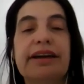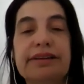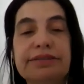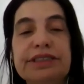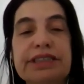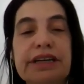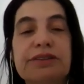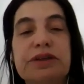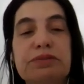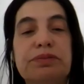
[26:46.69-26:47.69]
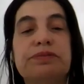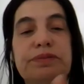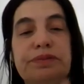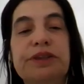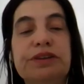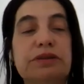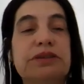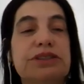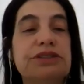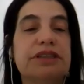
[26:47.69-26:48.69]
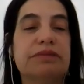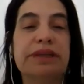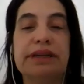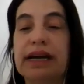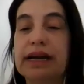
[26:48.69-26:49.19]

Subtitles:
every day we do something.